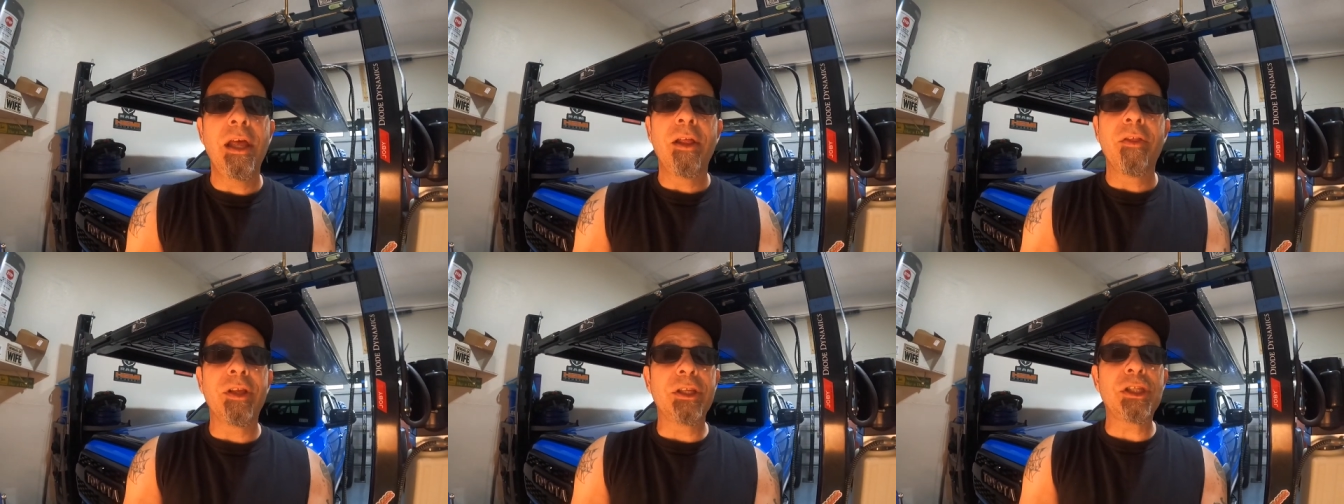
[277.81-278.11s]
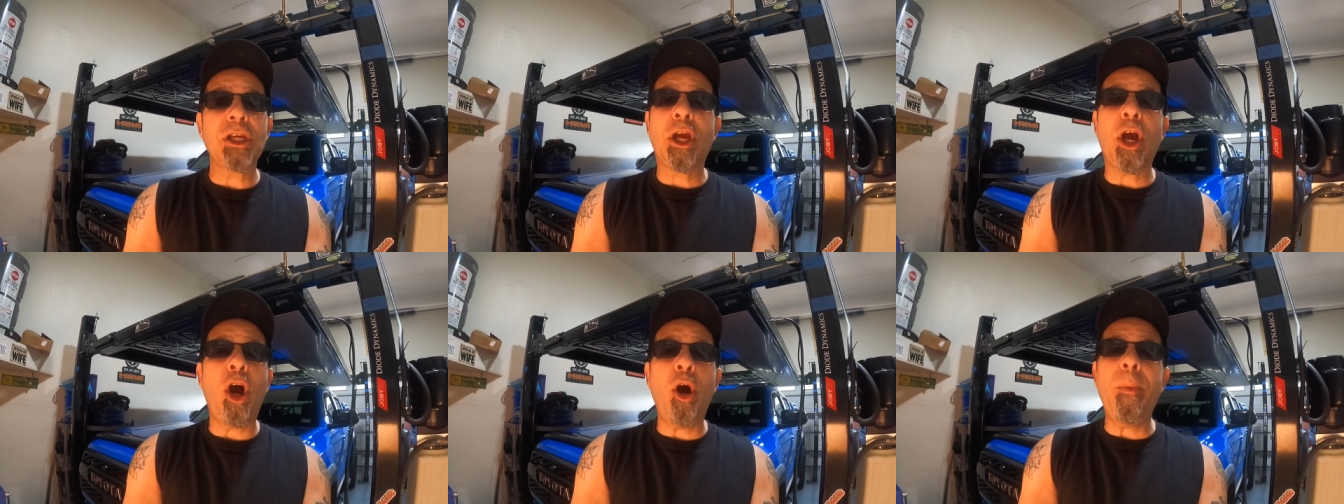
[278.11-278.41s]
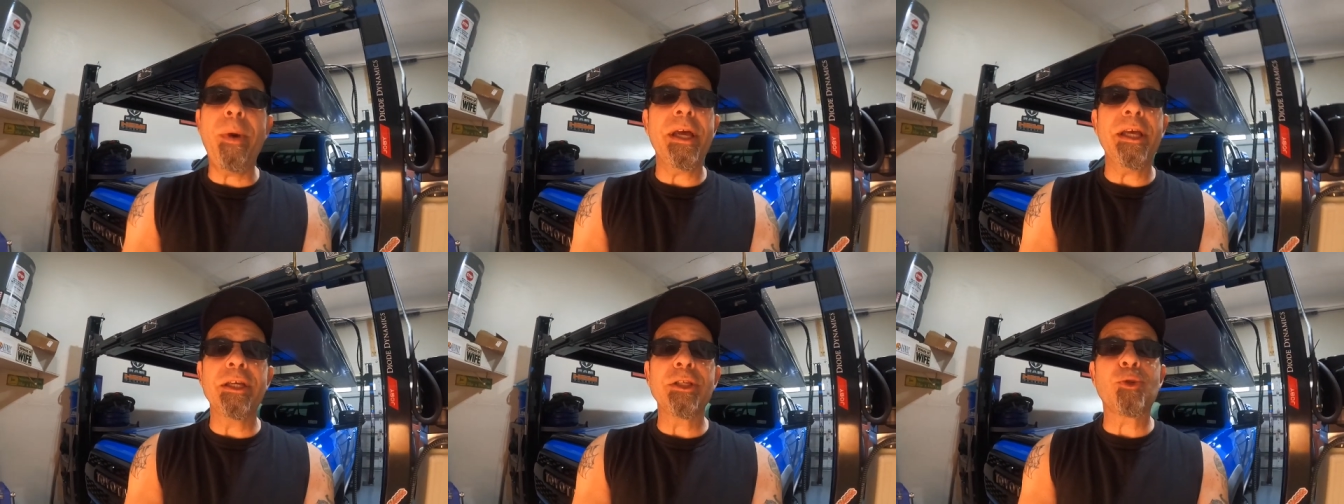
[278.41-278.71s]
The
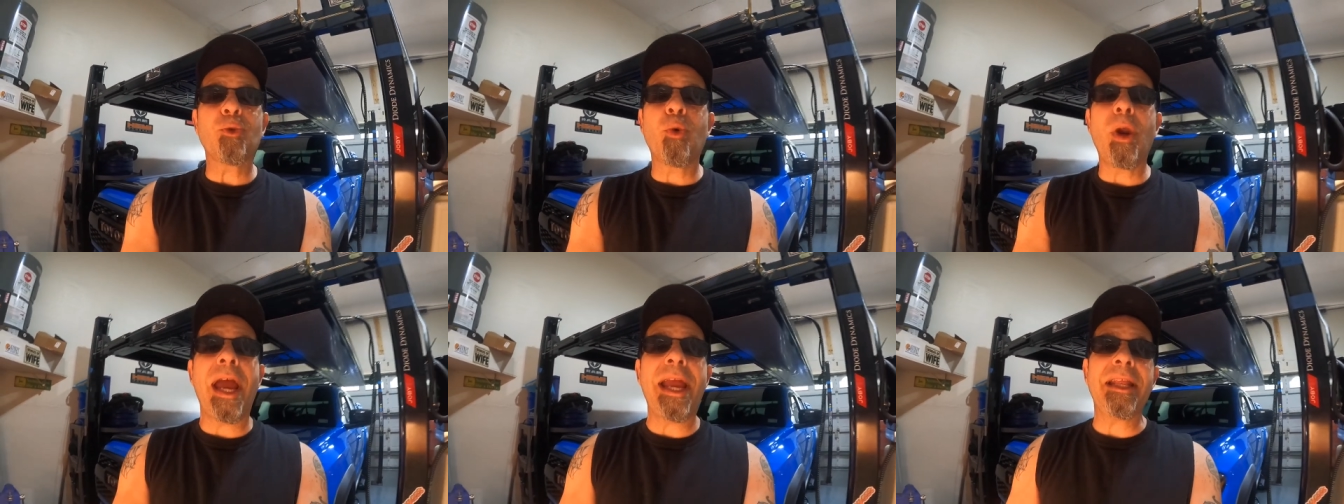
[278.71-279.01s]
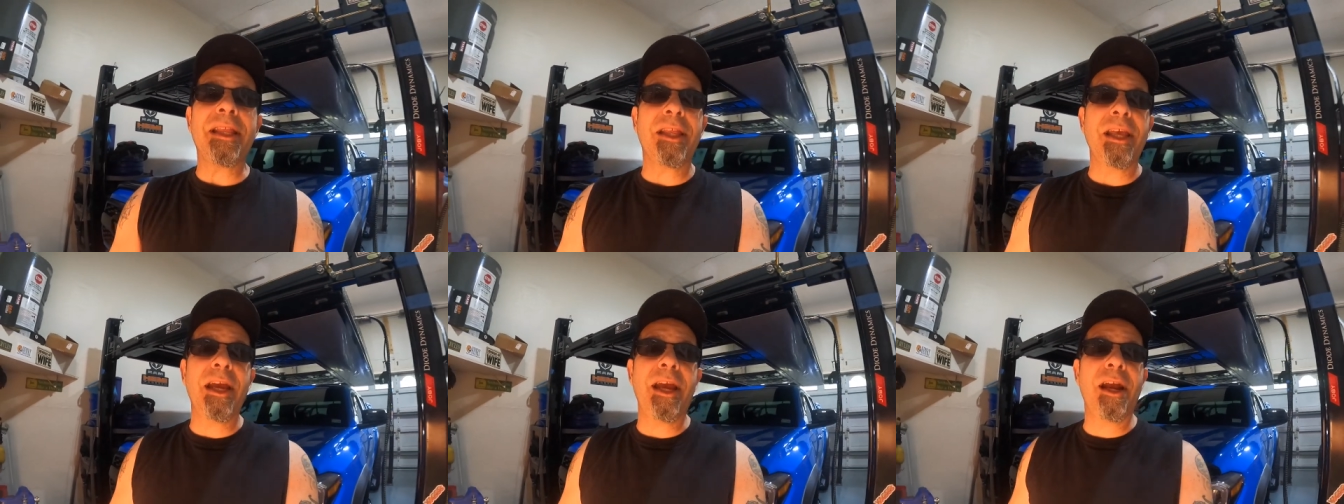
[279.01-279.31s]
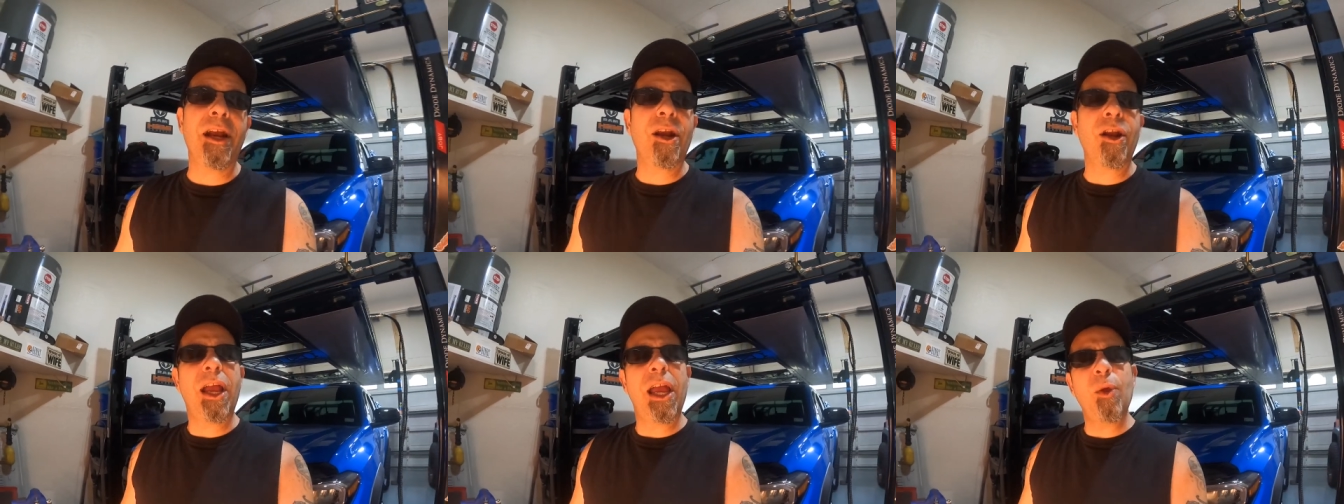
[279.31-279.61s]
Tacoma is right
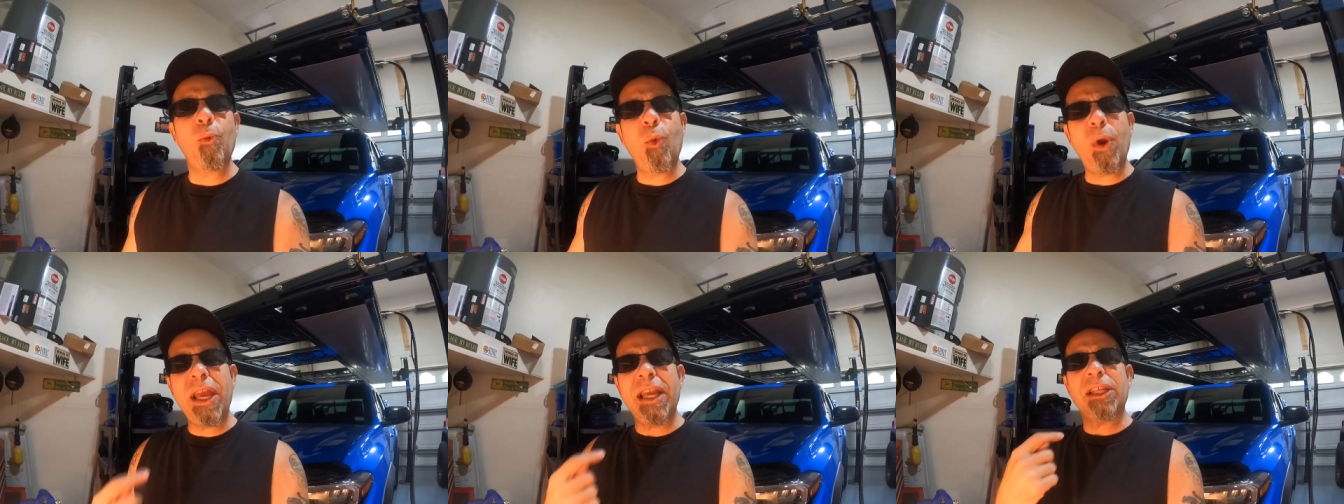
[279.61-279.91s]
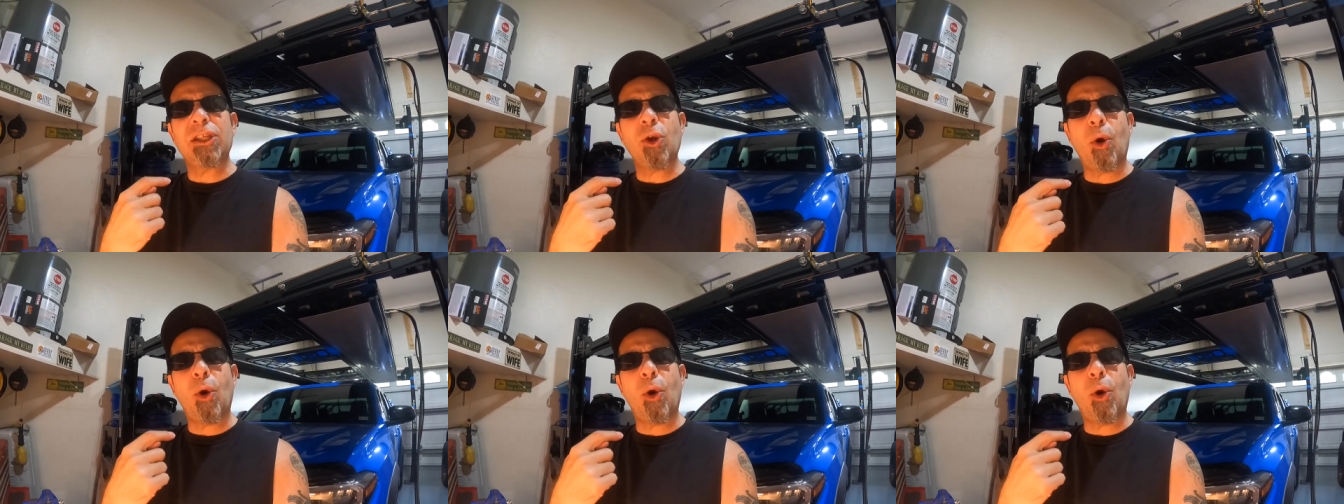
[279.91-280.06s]
there, and we